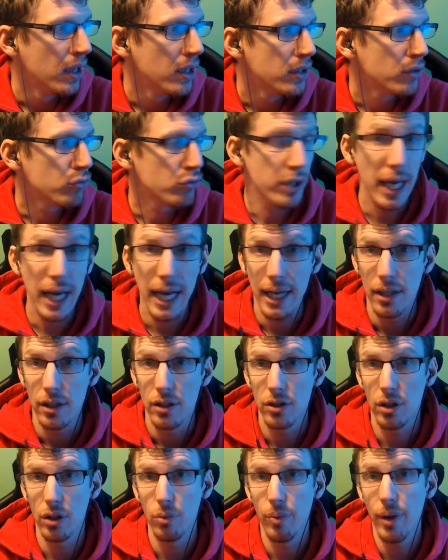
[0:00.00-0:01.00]
yeah,
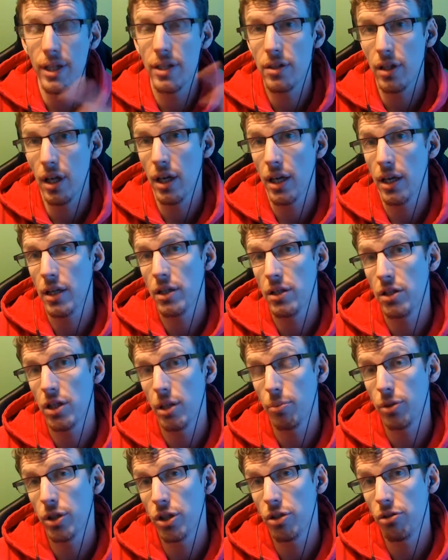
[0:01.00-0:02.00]
so Wednesday's
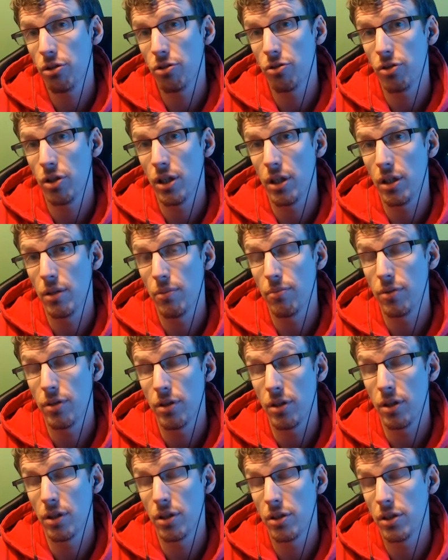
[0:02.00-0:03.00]
double DJ stream,
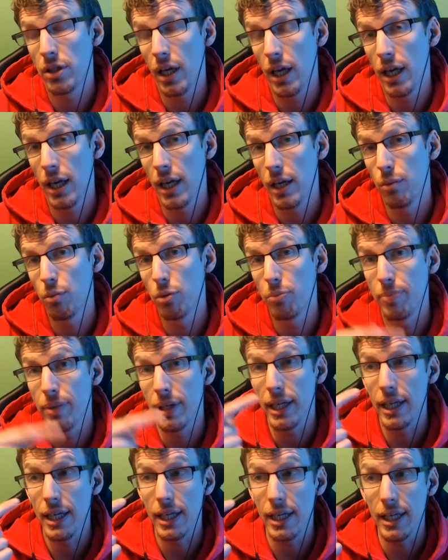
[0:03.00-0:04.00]
Thursday will
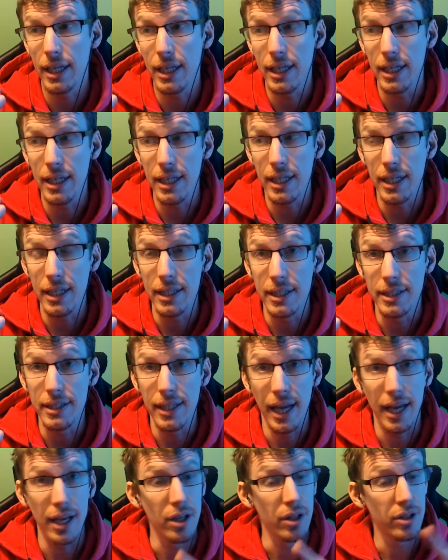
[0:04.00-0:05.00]
be
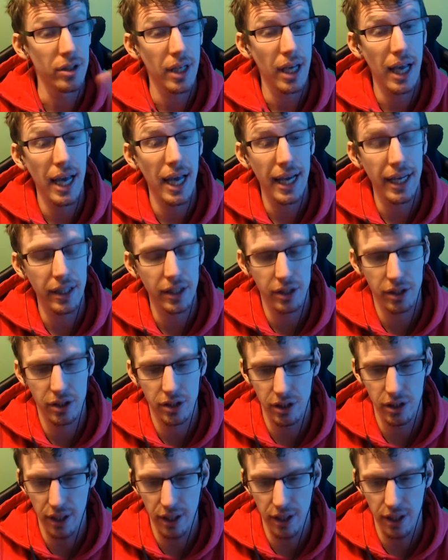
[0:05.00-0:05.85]
Deus Ex,